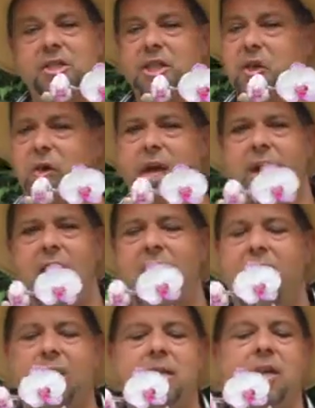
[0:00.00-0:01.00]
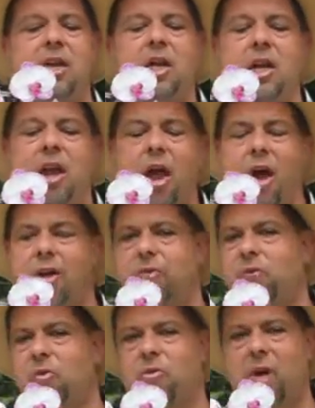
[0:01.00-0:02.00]
so you get a
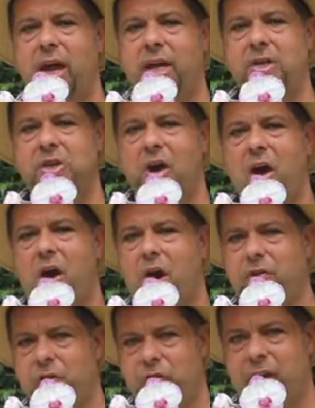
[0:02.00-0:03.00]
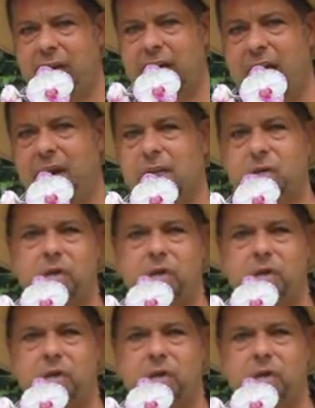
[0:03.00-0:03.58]
delightful range of different colors,